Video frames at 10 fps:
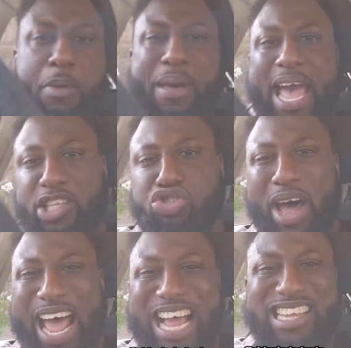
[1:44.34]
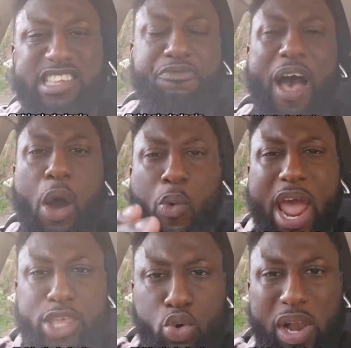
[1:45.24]
your bag to try to identify
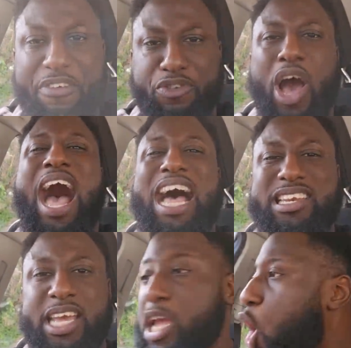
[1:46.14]
where you left your ID,